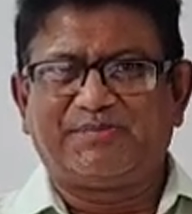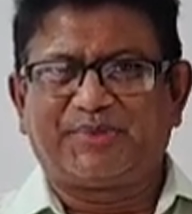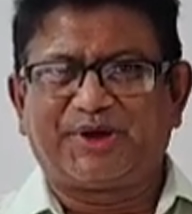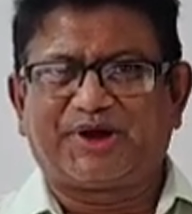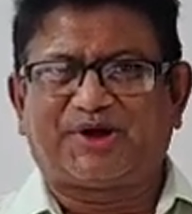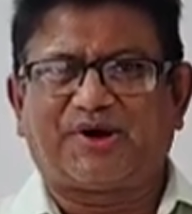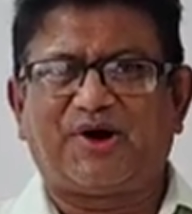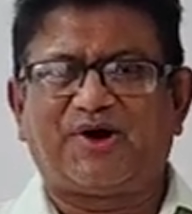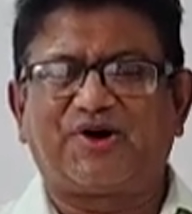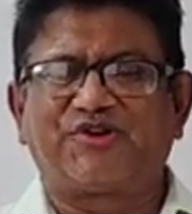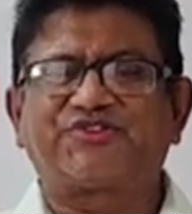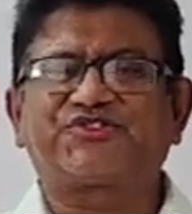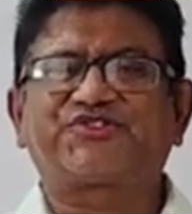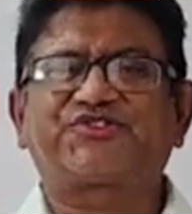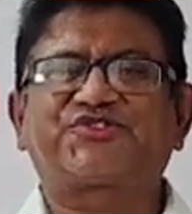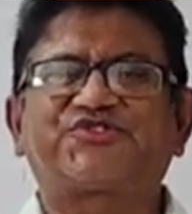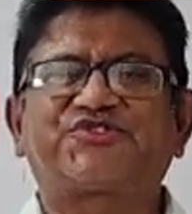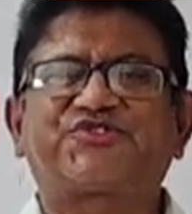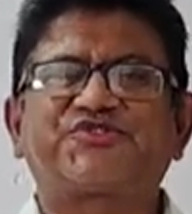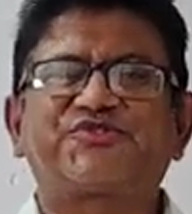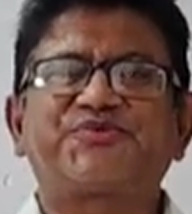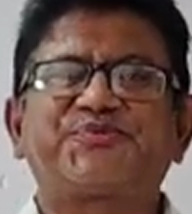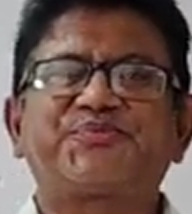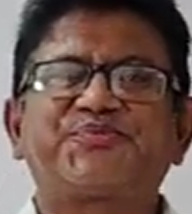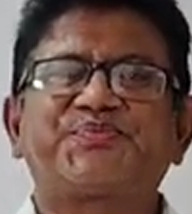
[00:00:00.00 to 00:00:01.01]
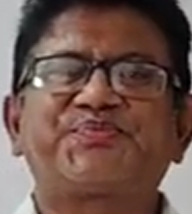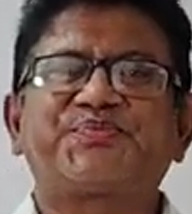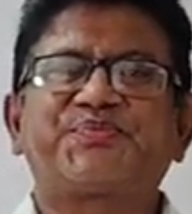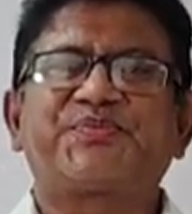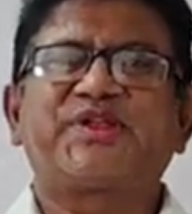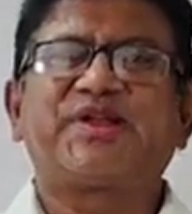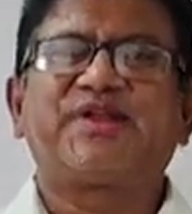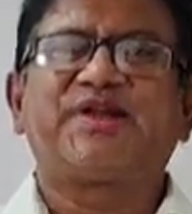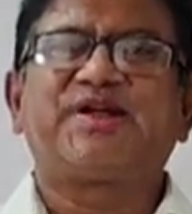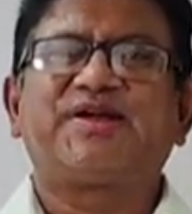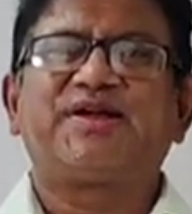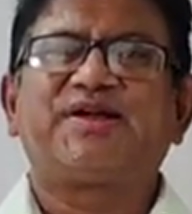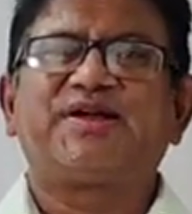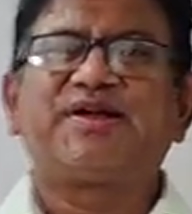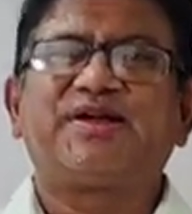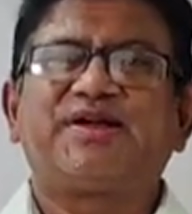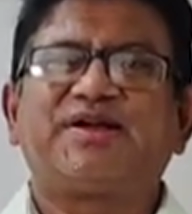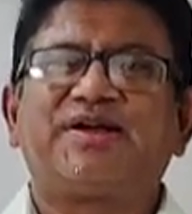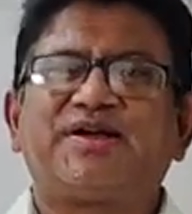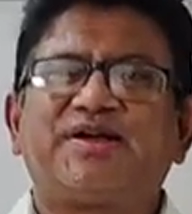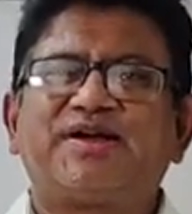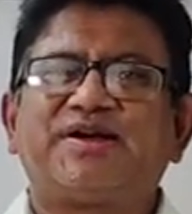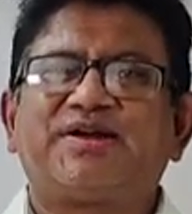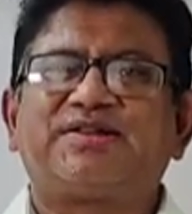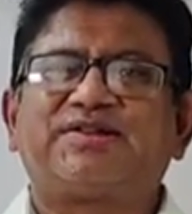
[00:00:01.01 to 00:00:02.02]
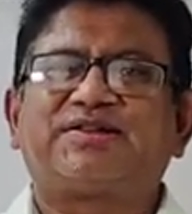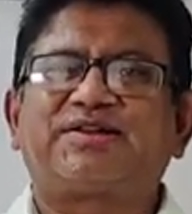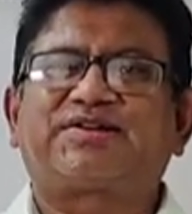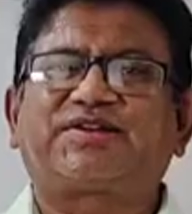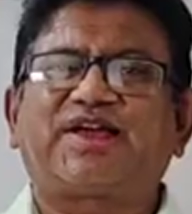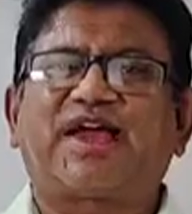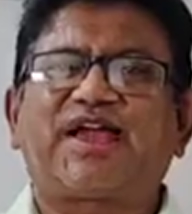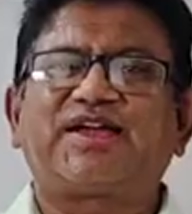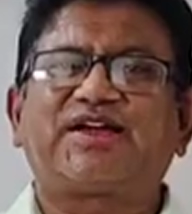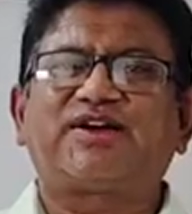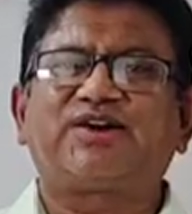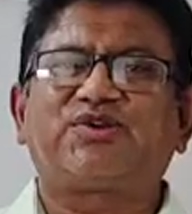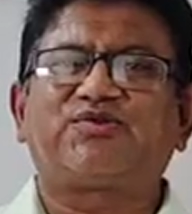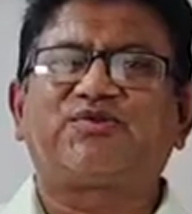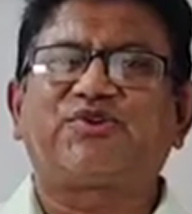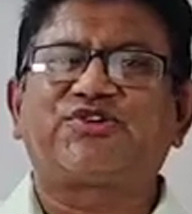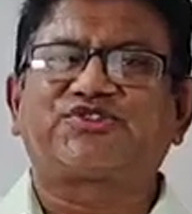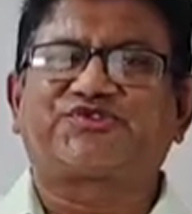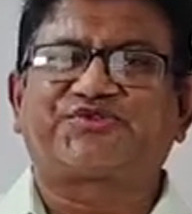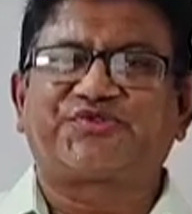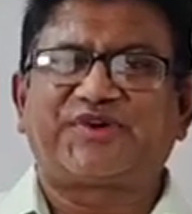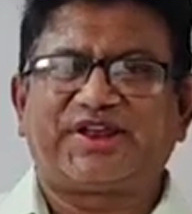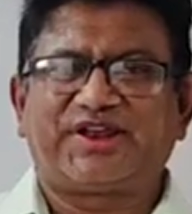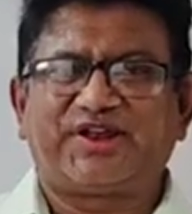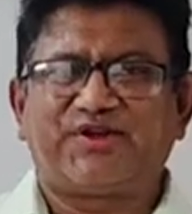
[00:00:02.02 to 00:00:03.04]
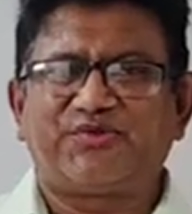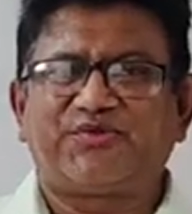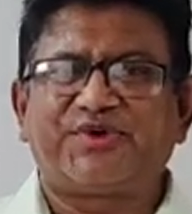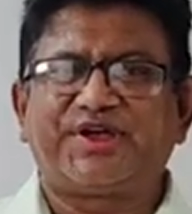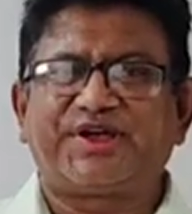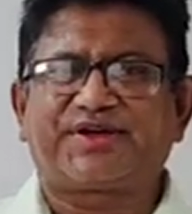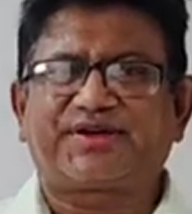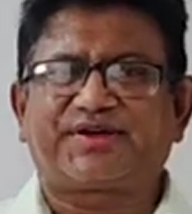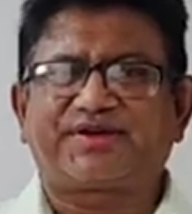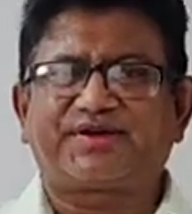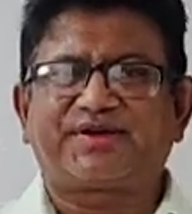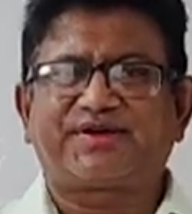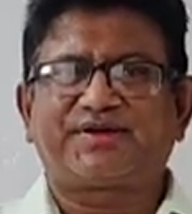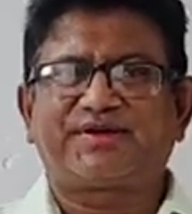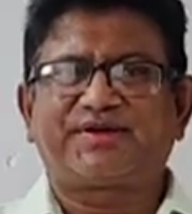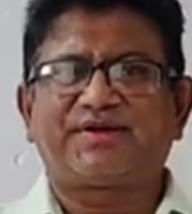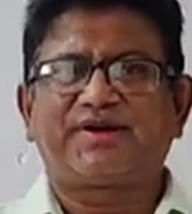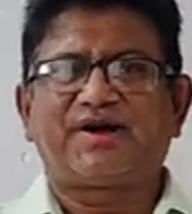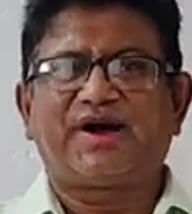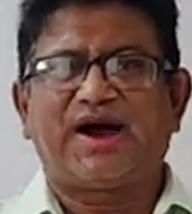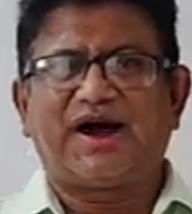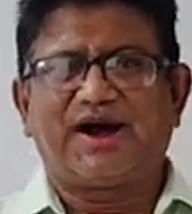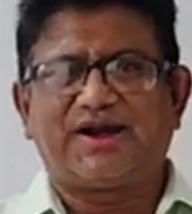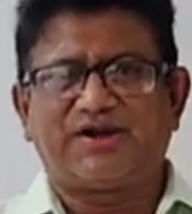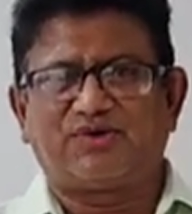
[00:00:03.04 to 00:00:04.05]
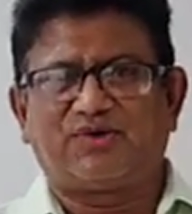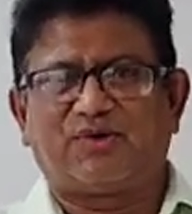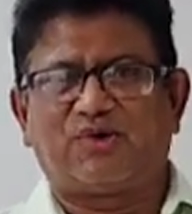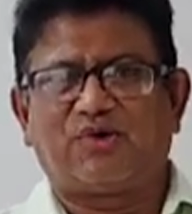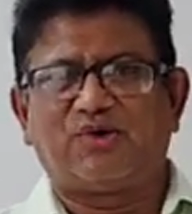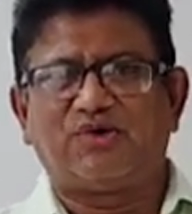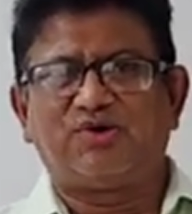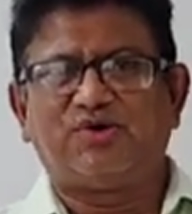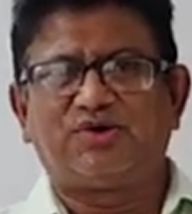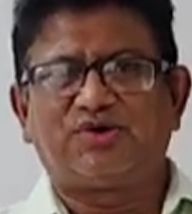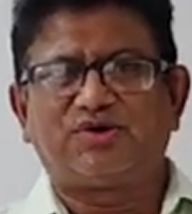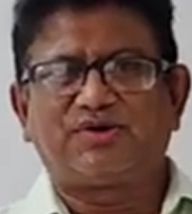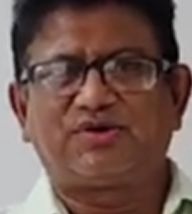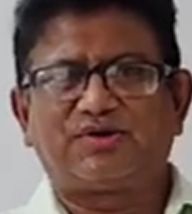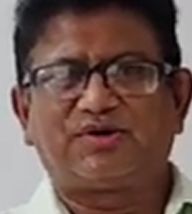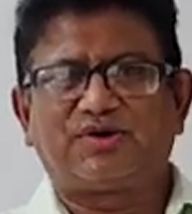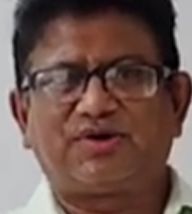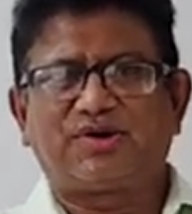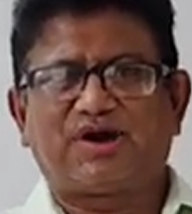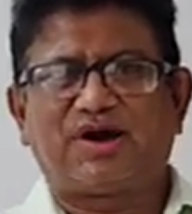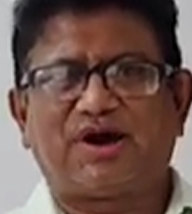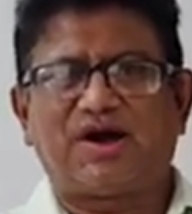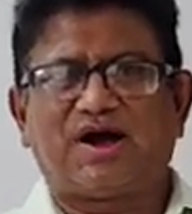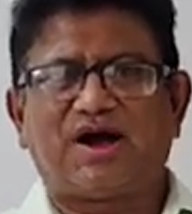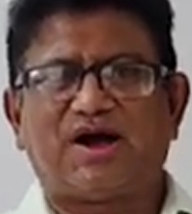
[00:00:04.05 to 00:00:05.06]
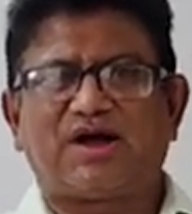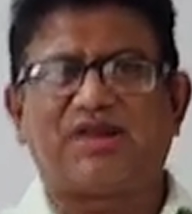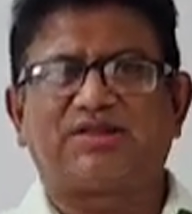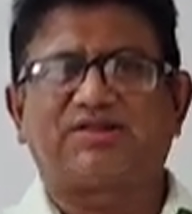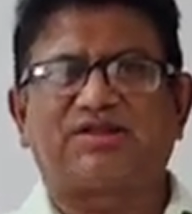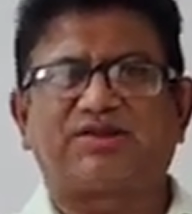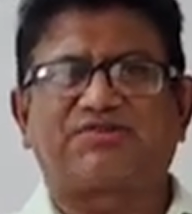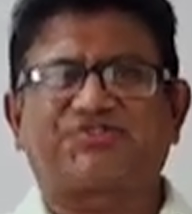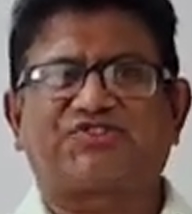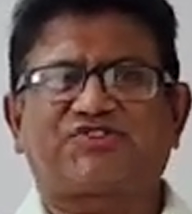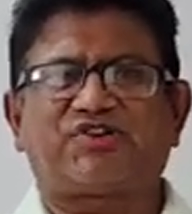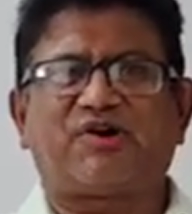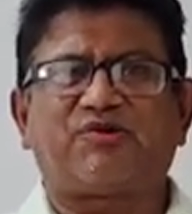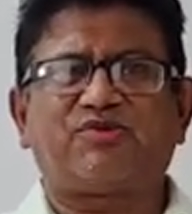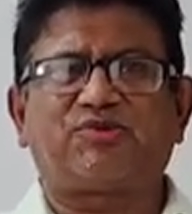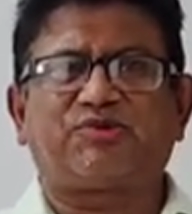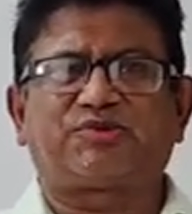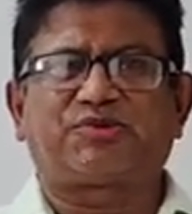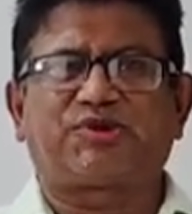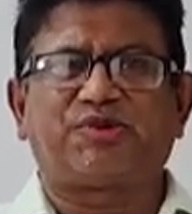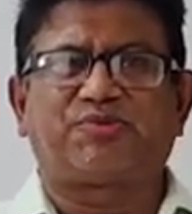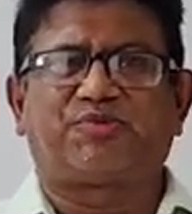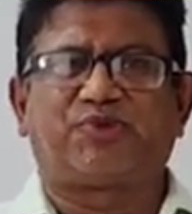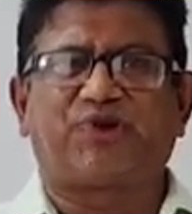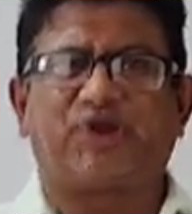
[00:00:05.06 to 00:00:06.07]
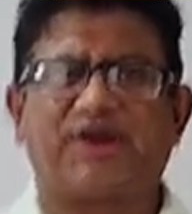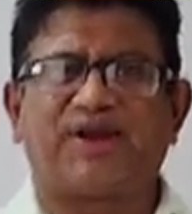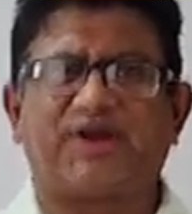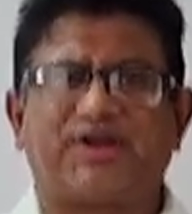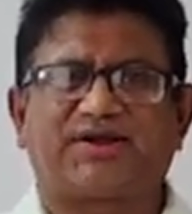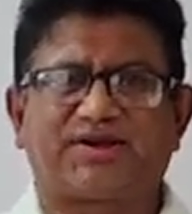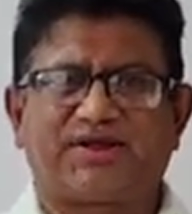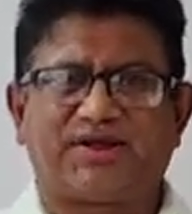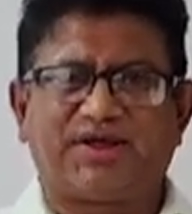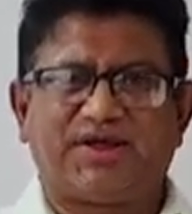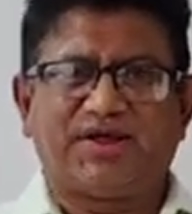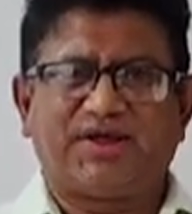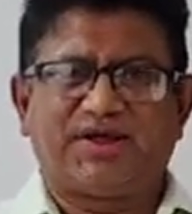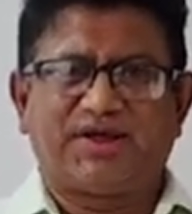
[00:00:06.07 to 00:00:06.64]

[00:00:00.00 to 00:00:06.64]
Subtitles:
because the tiger was very weak and old, and the sound of the bullet